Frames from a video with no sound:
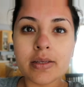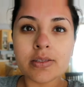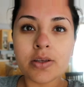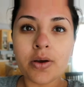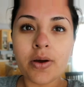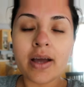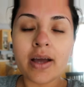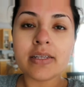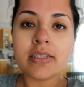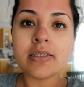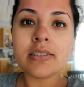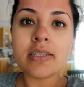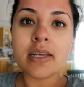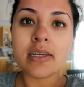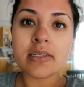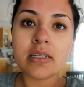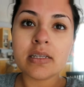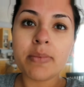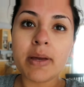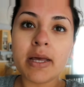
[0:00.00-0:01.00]
So I just
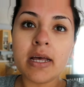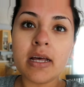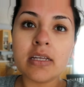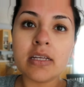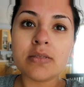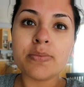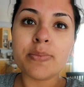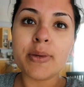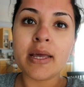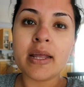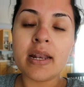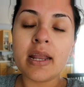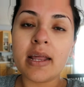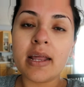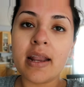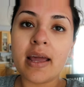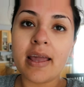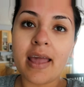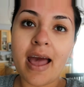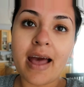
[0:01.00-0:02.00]
texted my husband
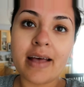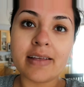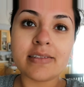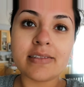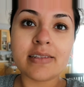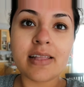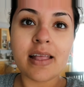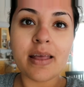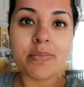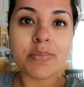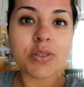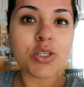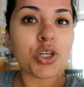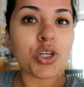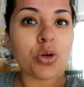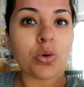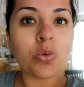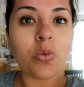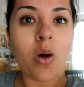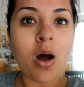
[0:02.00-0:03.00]
and I asked him, do
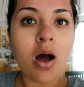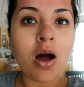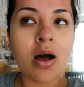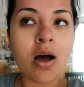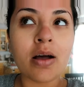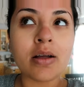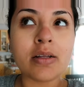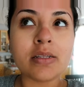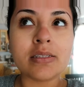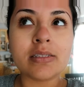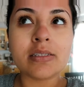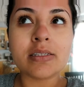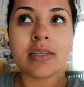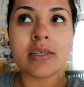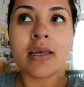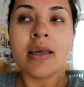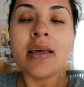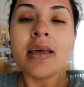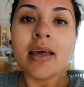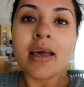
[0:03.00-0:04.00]
you want
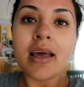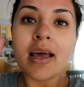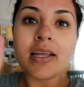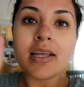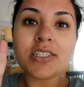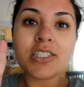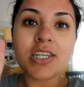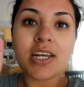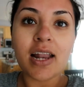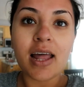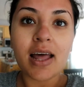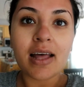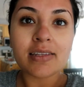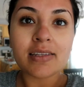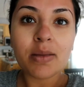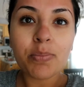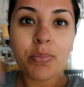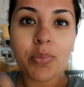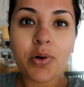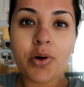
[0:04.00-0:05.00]
enchiladas
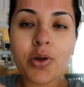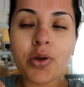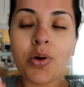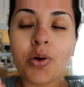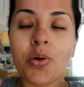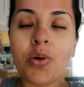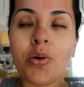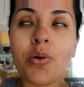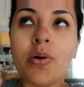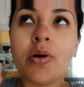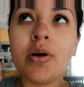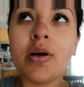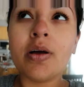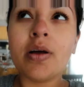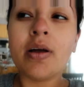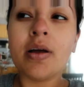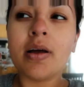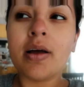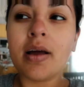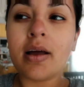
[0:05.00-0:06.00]
de pollo,
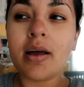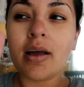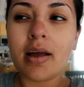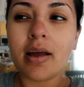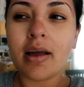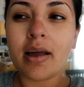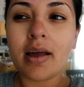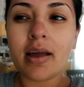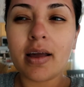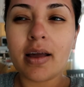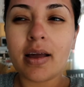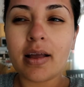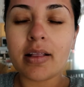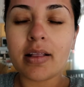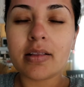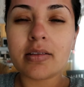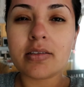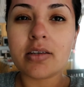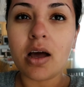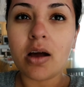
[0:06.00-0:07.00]

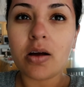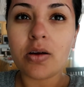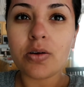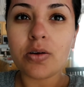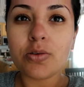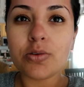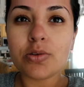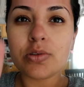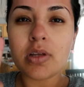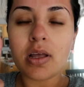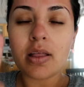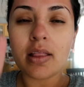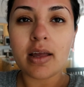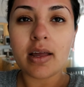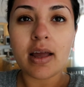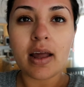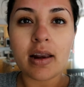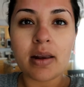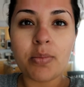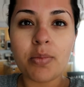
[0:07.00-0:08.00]
tacos de
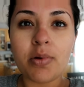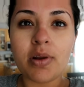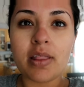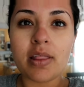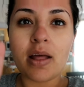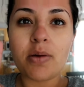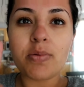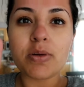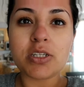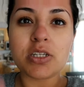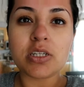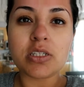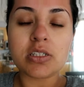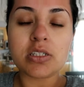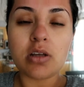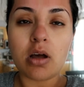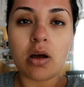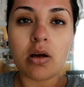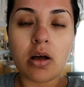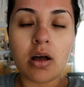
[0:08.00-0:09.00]
carne molida, which is
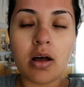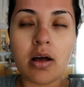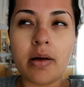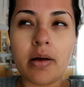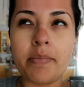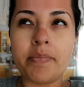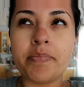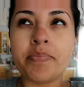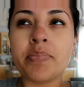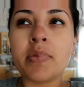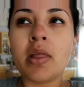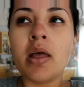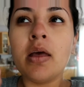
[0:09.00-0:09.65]
um,